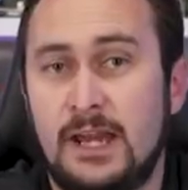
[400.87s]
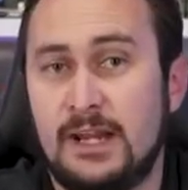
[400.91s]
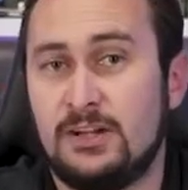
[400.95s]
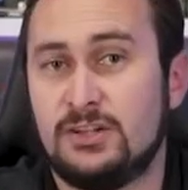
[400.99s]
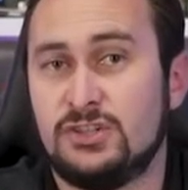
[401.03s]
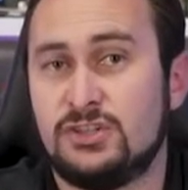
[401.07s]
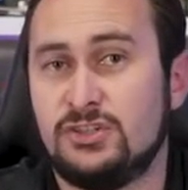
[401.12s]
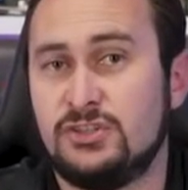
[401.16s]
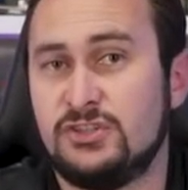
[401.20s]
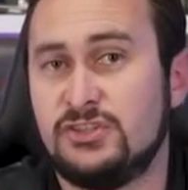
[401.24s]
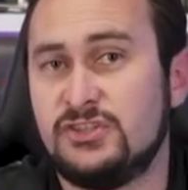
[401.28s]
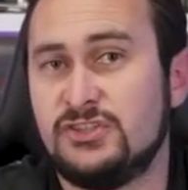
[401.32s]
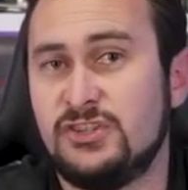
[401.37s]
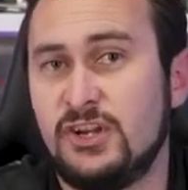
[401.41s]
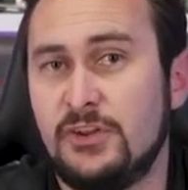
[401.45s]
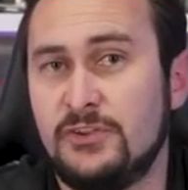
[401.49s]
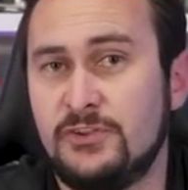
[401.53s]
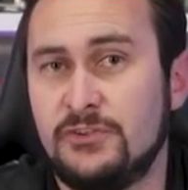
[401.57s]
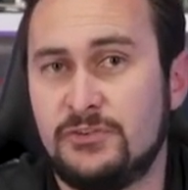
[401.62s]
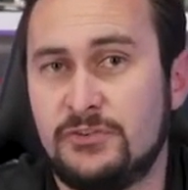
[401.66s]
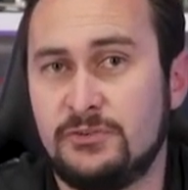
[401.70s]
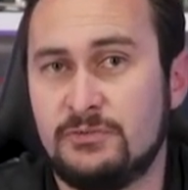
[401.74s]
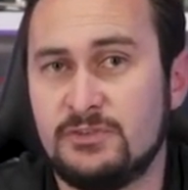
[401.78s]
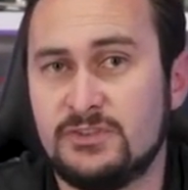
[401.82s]
And I should just note
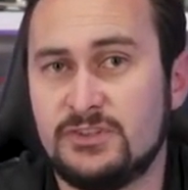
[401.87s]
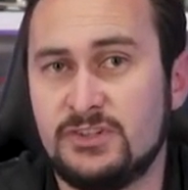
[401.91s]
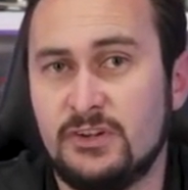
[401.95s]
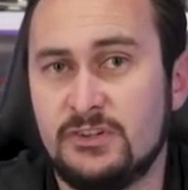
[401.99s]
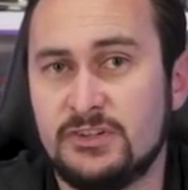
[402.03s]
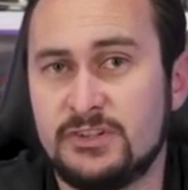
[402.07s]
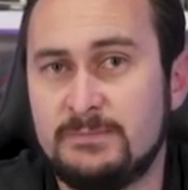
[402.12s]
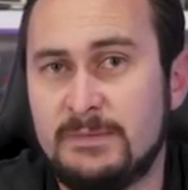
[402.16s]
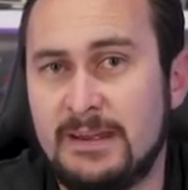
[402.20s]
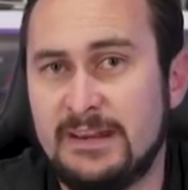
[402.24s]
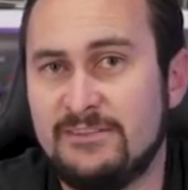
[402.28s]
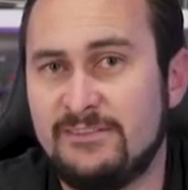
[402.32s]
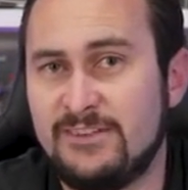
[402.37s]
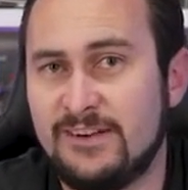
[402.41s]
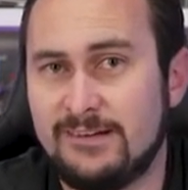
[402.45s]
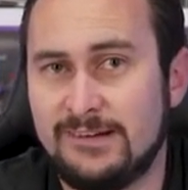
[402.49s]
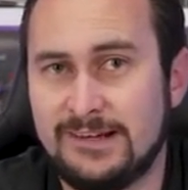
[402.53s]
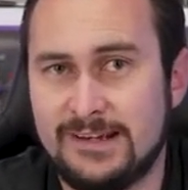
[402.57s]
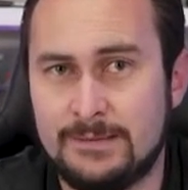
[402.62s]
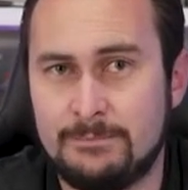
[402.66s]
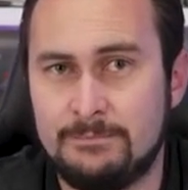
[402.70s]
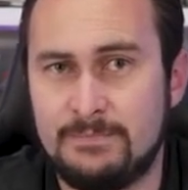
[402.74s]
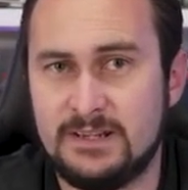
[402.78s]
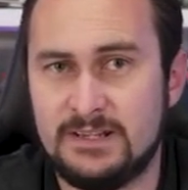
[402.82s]
that the results may
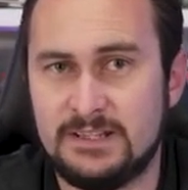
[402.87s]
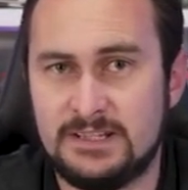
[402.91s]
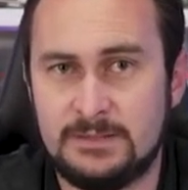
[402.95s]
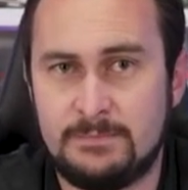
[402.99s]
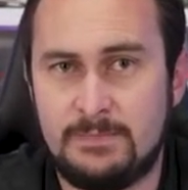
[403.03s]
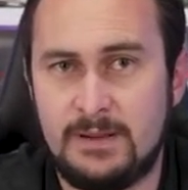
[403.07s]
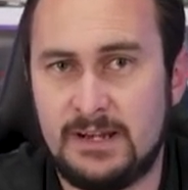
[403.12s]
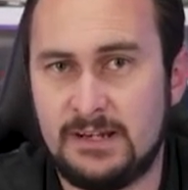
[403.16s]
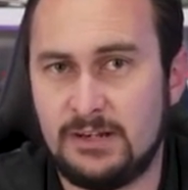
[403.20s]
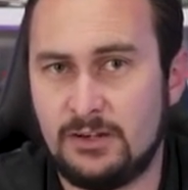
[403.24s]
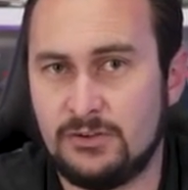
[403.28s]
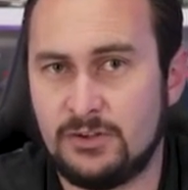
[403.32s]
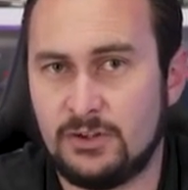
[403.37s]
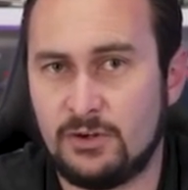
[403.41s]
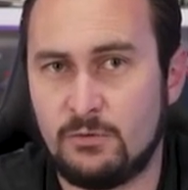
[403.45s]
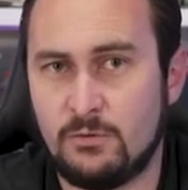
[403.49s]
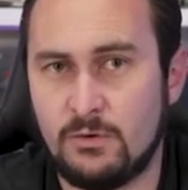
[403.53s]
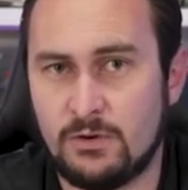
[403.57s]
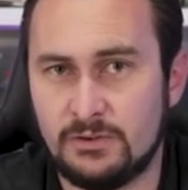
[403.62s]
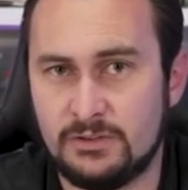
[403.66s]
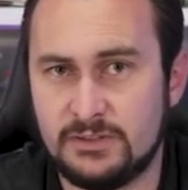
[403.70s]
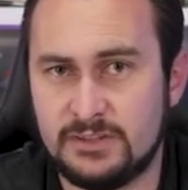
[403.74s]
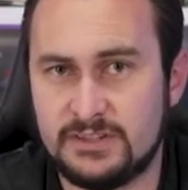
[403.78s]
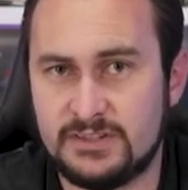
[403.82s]
vary a bit depending on the
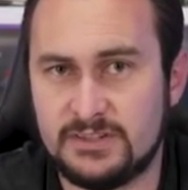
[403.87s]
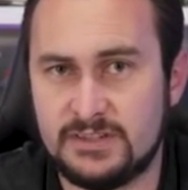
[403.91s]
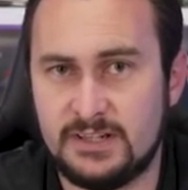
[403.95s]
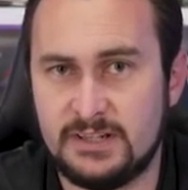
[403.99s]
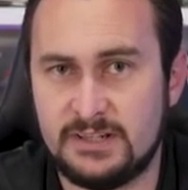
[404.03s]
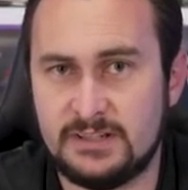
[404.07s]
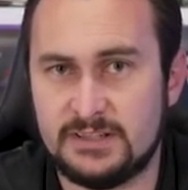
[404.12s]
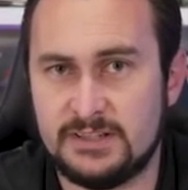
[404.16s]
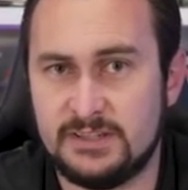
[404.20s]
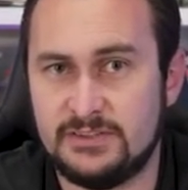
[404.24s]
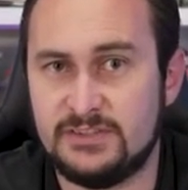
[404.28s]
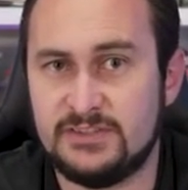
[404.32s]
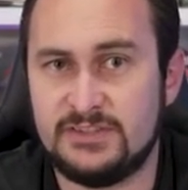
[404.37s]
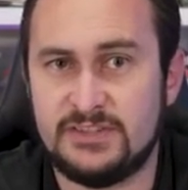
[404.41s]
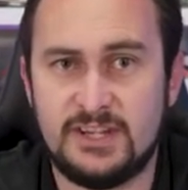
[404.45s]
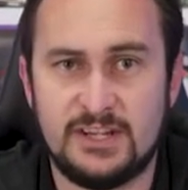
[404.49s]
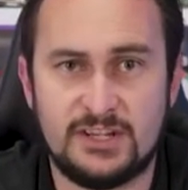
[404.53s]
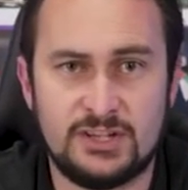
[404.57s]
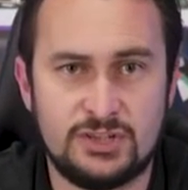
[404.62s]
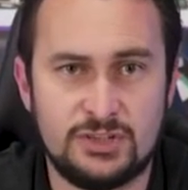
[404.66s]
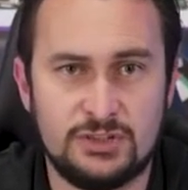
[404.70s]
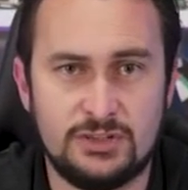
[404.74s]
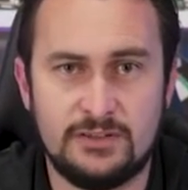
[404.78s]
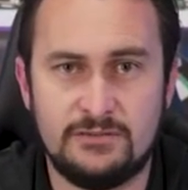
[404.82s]
quality settings and the
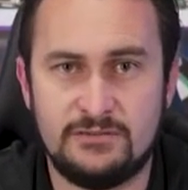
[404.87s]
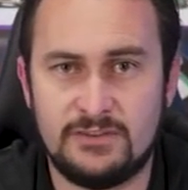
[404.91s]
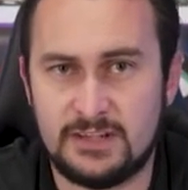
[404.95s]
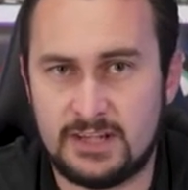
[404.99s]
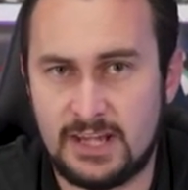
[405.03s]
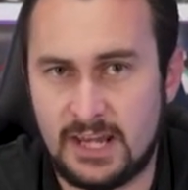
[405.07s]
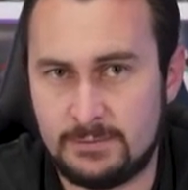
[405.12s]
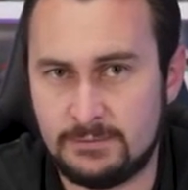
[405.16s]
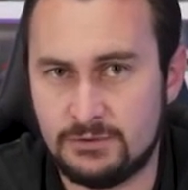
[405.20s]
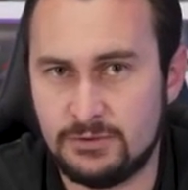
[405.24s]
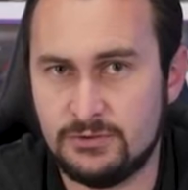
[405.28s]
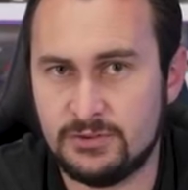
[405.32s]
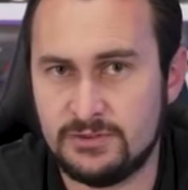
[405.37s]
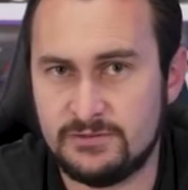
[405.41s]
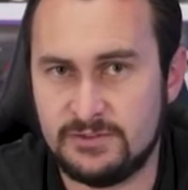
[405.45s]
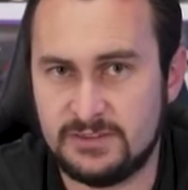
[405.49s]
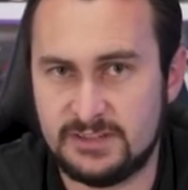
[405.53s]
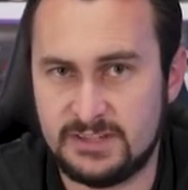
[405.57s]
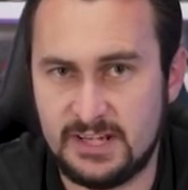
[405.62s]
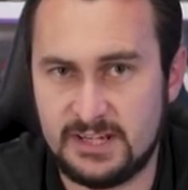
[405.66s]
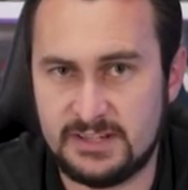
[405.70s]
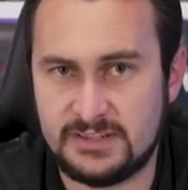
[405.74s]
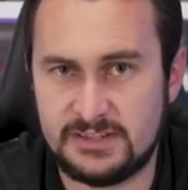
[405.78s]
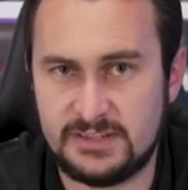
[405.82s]
section of the game used for
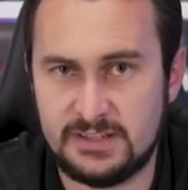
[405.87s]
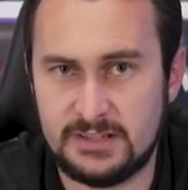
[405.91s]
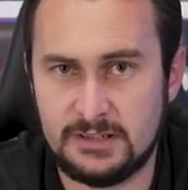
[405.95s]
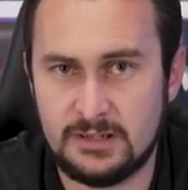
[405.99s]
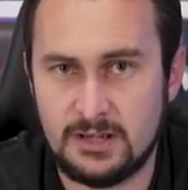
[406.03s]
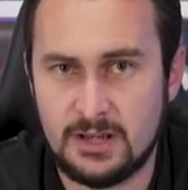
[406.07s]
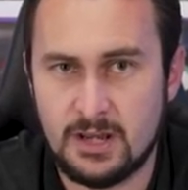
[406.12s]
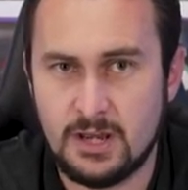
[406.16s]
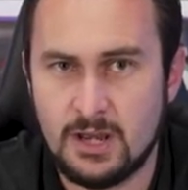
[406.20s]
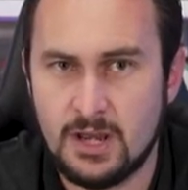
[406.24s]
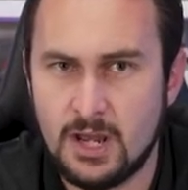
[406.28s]
testing,